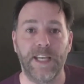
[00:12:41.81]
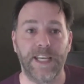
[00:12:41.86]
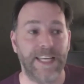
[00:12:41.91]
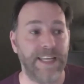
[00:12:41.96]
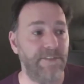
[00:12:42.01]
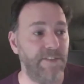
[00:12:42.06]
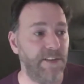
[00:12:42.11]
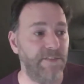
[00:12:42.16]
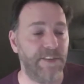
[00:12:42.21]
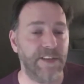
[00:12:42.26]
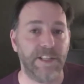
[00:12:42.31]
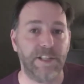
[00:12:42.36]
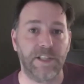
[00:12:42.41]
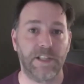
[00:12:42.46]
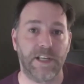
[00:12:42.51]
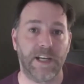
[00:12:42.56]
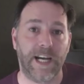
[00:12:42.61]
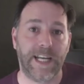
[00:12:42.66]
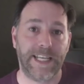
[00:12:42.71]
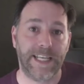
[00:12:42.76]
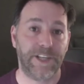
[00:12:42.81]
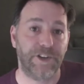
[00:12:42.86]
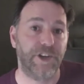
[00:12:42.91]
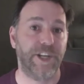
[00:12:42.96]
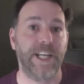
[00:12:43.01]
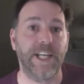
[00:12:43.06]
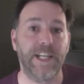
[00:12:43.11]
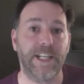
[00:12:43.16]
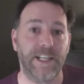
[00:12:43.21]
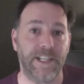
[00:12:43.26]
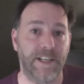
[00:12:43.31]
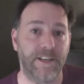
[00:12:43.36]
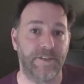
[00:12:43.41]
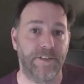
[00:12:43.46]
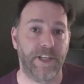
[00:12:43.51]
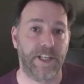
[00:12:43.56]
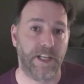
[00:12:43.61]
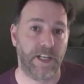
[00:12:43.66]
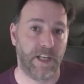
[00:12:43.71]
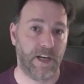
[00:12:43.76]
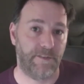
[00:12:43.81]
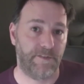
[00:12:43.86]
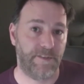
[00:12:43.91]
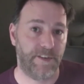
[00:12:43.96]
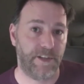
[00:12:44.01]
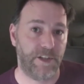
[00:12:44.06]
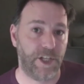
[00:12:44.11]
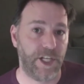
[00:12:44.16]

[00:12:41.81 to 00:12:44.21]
Even if it's a career that you love,